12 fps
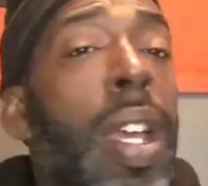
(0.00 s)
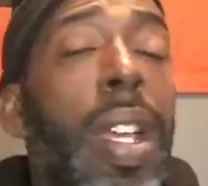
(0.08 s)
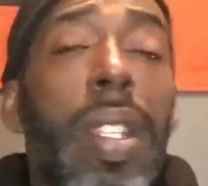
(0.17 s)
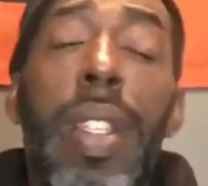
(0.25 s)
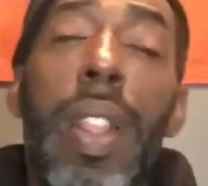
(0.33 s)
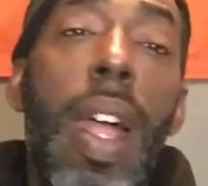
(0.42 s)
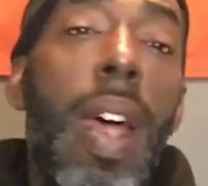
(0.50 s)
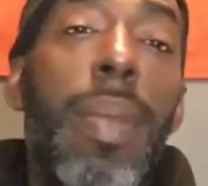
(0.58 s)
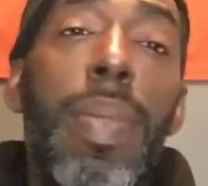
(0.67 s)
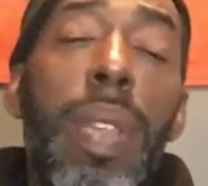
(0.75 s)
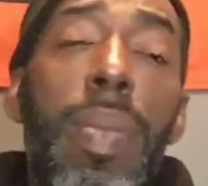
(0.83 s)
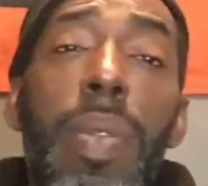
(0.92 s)
It's a lot
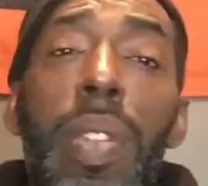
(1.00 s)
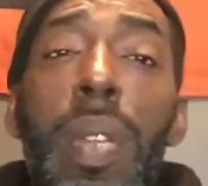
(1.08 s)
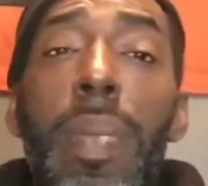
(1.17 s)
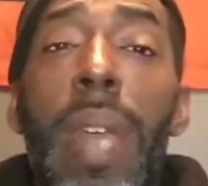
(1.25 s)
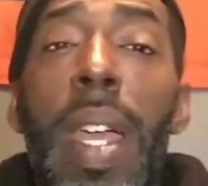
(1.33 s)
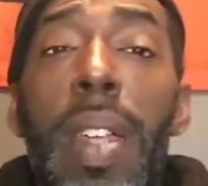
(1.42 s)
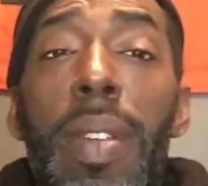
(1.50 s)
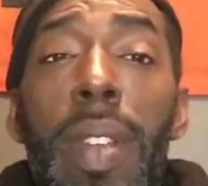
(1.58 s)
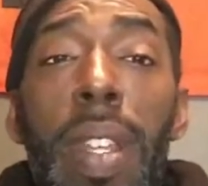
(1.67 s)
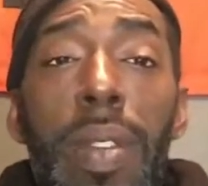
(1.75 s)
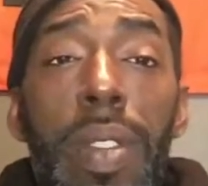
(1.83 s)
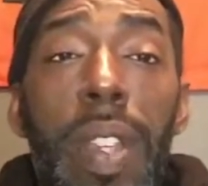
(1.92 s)
of people in the
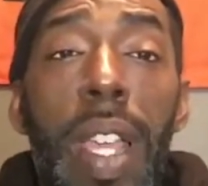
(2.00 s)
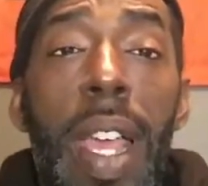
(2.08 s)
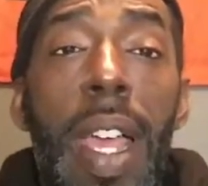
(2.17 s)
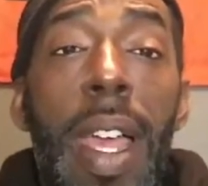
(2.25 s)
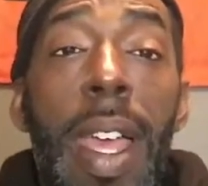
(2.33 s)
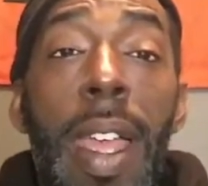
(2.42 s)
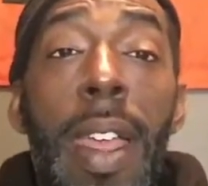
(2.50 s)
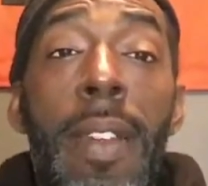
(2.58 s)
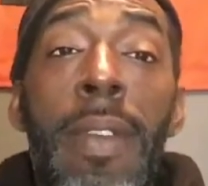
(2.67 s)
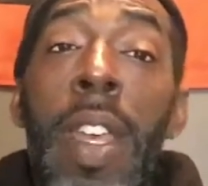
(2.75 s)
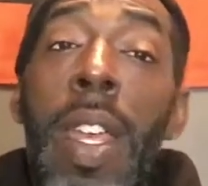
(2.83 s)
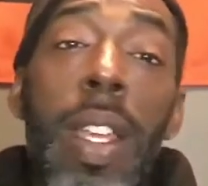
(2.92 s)
background you gotta
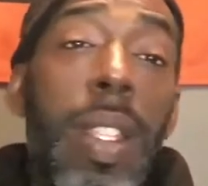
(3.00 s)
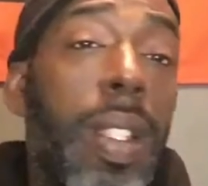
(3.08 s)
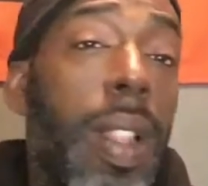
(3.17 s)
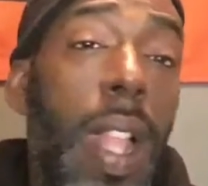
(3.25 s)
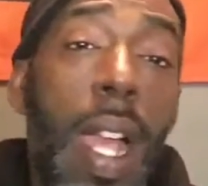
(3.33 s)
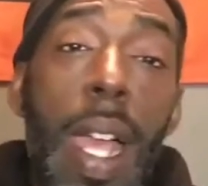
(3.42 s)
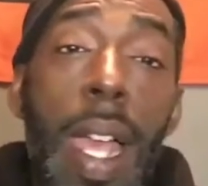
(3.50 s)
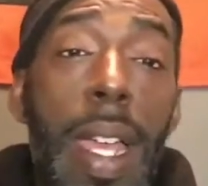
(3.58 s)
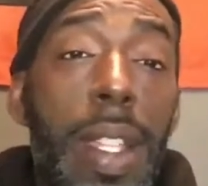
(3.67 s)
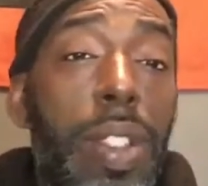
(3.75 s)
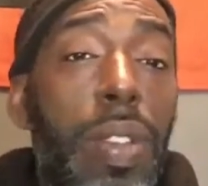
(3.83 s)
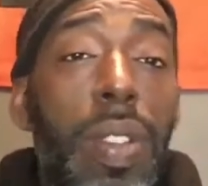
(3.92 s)
have. It's a lot of
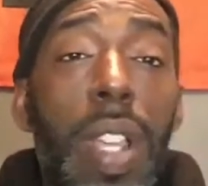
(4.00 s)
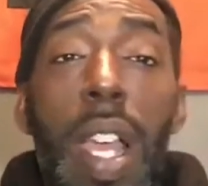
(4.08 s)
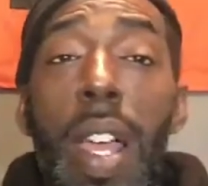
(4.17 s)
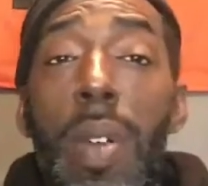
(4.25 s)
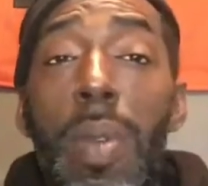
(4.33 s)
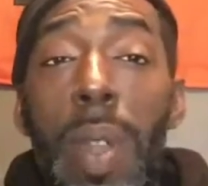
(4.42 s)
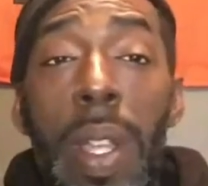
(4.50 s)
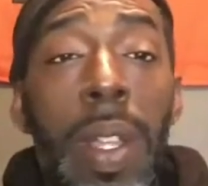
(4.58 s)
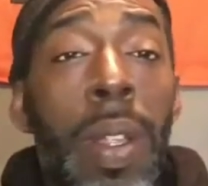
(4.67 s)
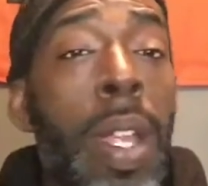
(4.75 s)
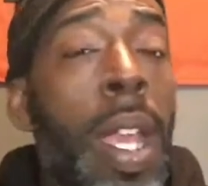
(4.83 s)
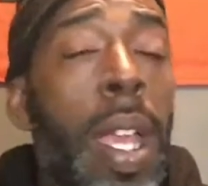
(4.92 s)
hats you gotta
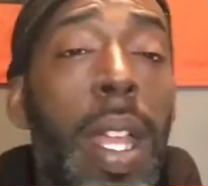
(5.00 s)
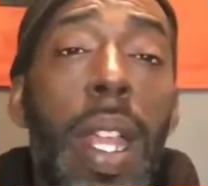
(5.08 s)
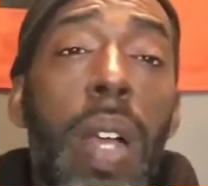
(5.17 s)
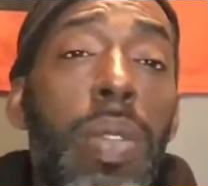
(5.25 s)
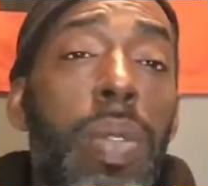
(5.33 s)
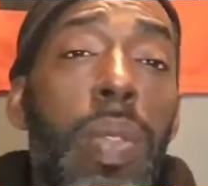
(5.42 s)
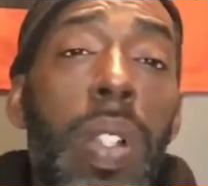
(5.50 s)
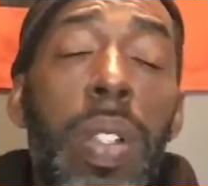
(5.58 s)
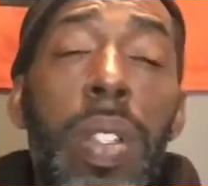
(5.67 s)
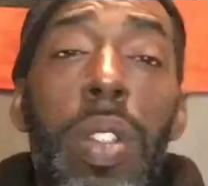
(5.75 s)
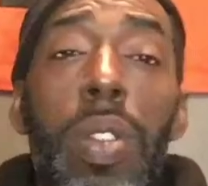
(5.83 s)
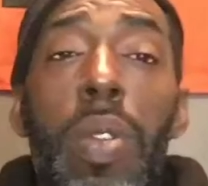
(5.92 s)
wear, and I was
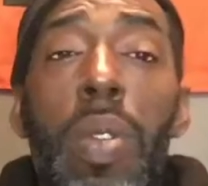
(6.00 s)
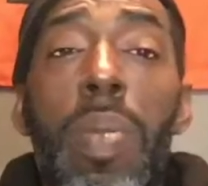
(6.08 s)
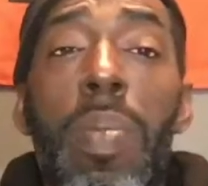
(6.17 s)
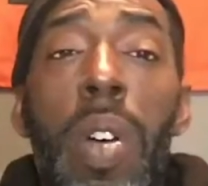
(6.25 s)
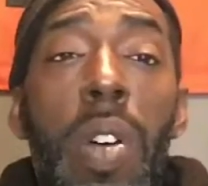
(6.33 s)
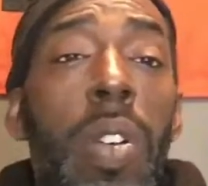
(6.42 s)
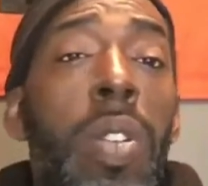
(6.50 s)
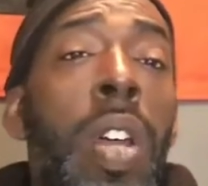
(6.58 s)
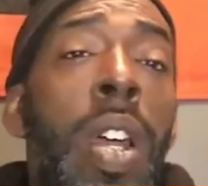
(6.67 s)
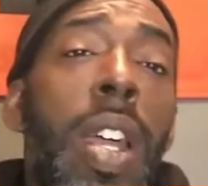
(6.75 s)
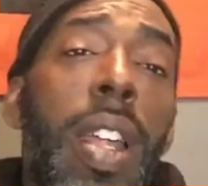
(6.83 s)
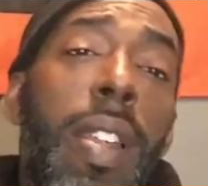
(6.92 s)
willing to do them all.
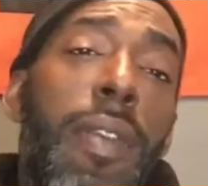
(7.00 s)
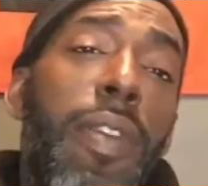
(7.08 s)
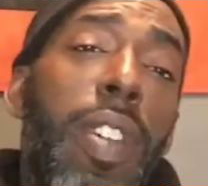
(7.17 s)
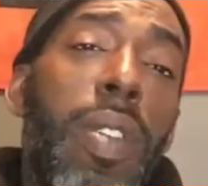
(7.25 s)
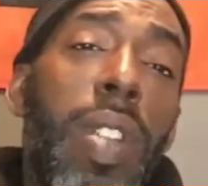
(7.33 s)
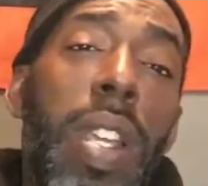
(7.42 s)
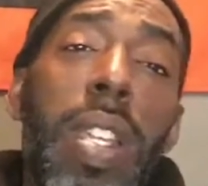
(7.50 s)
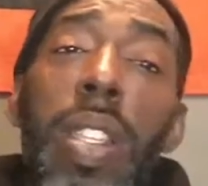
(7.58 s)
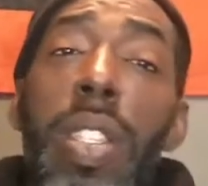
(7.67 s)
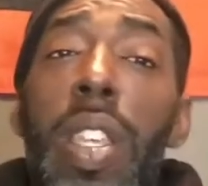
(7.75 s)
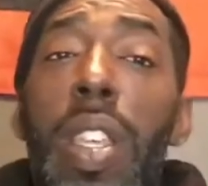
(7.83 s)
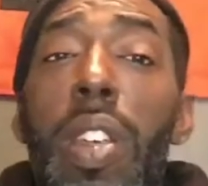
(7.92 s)
And I felt like
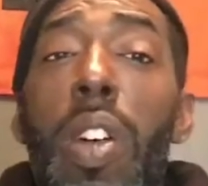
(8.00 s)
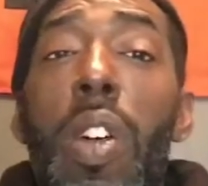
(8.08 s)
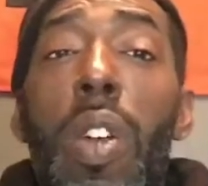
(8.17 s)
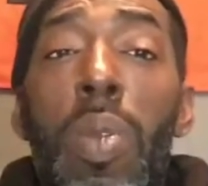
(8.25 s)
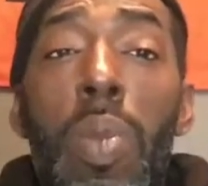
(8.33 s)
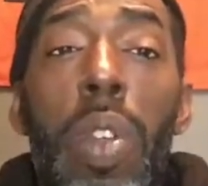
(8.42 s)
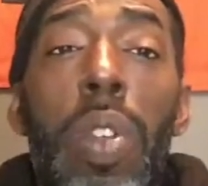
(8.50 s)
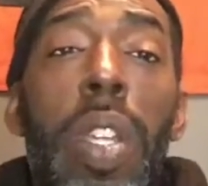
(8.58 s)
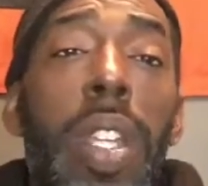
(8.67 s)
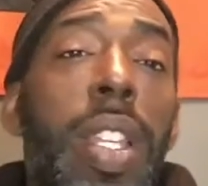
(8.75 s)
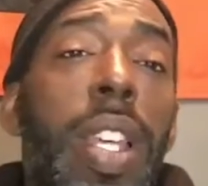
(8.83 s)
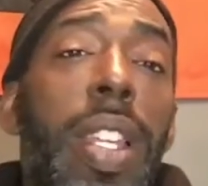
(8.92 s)
it take hard work
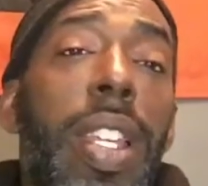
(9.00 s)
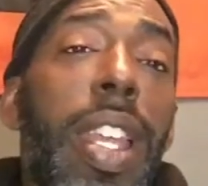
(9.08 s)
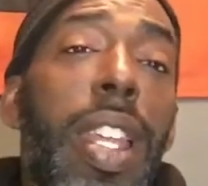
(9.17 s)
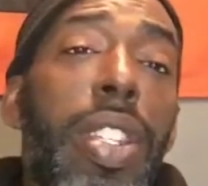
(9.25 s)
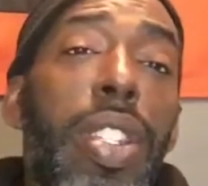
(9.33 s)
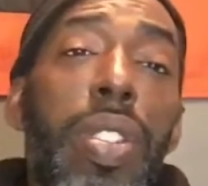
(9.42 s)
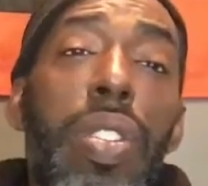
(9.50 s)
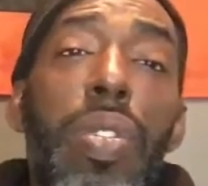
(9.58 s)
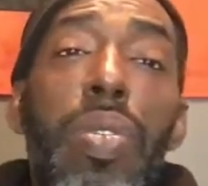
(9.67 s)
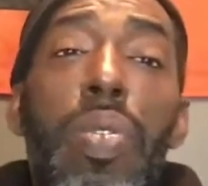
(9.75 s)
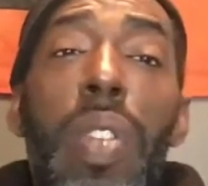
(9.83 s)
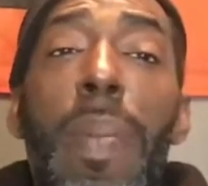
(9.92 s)
and dedication
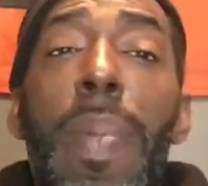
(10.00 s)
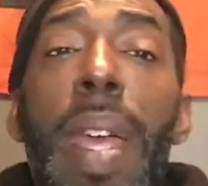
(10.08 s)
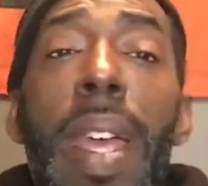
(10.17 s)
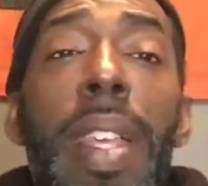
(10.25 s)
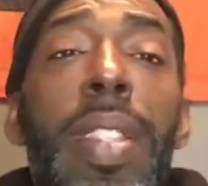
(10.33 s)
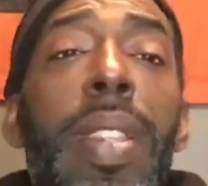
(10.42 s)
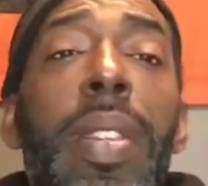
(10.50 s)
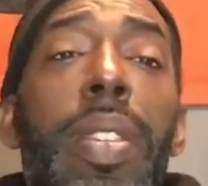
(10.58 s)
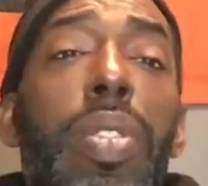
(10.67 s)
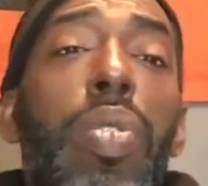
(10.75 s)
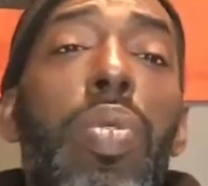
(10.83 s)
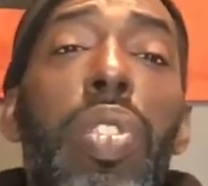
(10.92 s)
so you could pass it
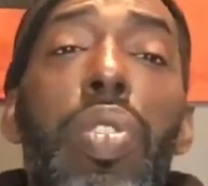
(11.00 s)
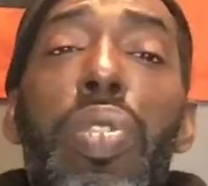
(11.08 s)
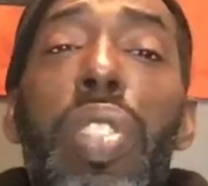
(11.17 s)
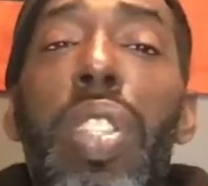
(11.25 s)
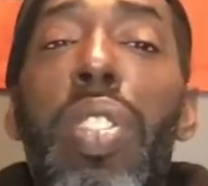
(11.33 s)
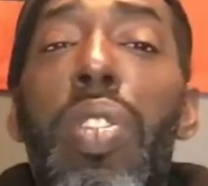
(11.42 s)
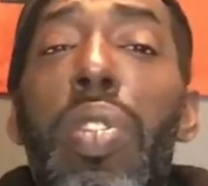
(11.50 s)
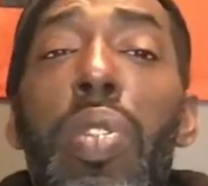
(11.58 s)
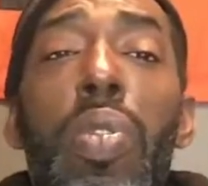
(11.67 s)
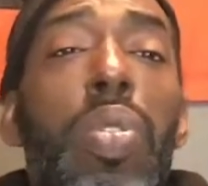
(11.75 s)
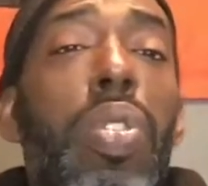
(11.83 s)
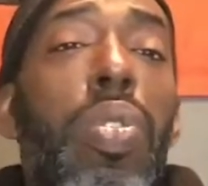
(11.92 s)
and do what you need to
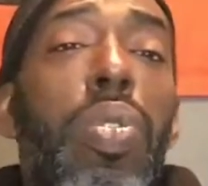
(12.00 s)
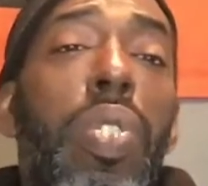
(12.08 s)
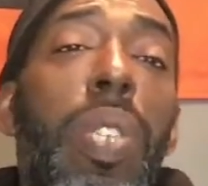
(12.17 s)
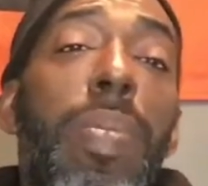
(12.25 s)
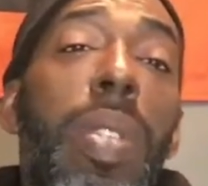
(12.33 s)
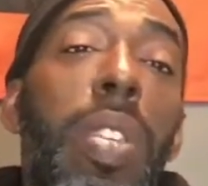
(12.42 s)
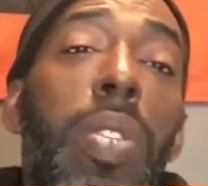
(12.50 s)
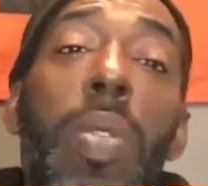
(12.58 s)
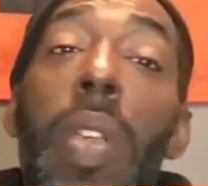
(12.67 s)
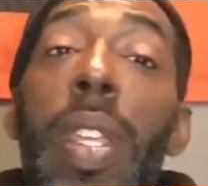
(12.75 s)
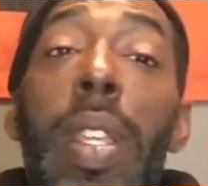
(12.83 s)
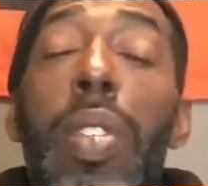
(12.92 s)
do so you could be
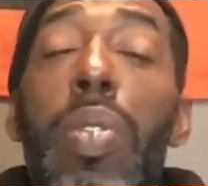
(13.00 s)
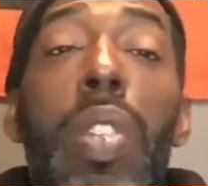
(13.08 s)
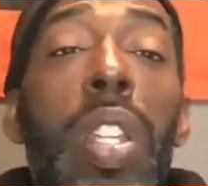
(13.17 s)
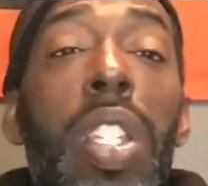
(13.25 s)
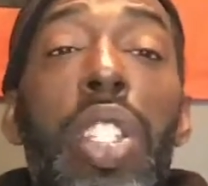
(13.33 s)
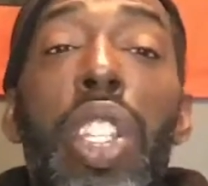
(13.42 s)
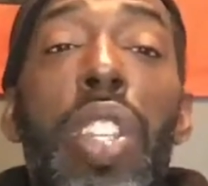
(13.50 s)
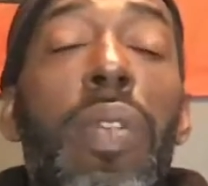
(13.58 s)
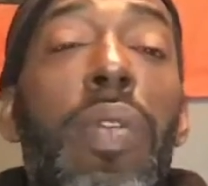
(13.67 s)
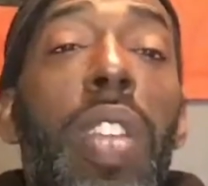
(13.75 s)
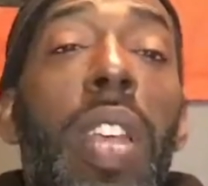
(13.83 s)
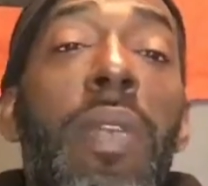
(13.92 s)
great and you can
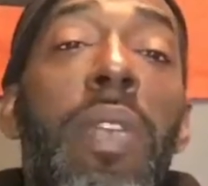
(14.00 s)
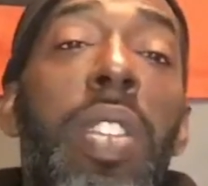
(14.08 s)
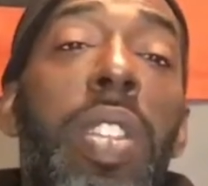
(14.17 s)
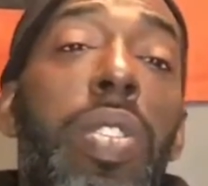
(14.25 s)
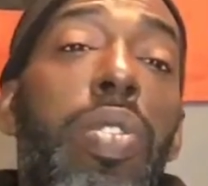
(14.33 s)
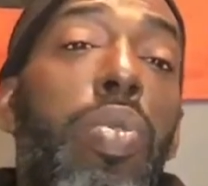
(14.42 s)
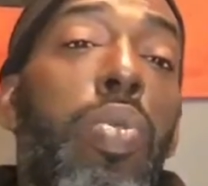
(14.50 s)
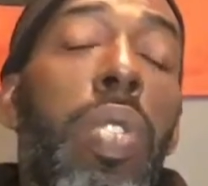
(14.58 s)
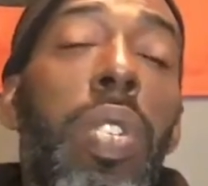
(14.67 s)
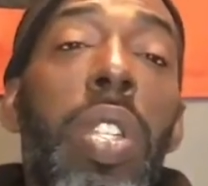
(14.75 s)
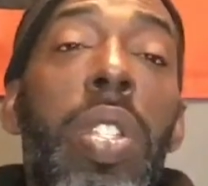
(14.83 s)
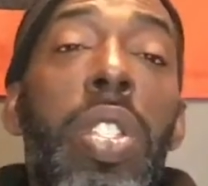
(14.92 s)
achieve whatever it is you
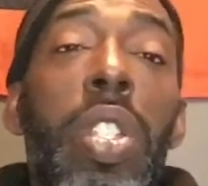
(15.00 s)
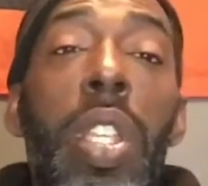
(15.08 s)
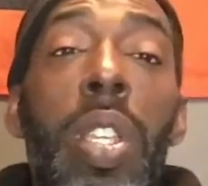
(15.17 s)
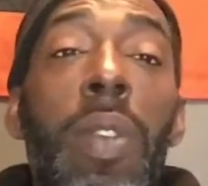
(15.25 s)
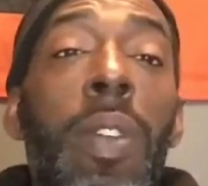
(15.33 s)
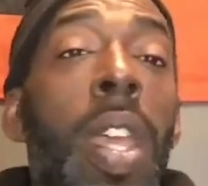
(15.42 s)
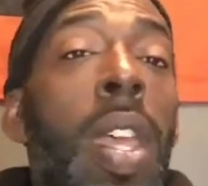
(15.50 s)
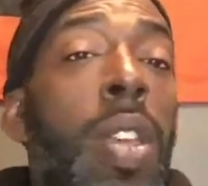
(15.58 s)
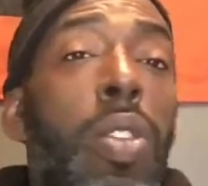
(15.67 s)
want to achieve.